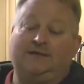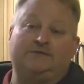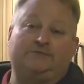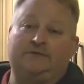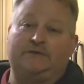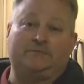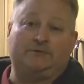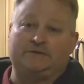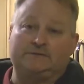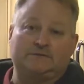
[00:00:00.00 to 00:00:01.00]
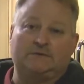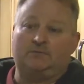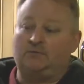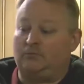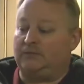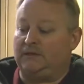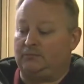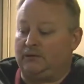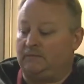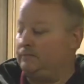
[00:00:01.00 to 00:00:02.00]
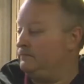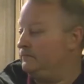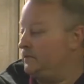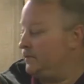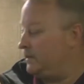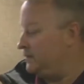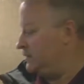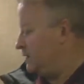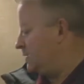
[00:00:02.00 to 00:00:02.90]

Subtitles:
It's really a breeze. It won't be a problem. Okay?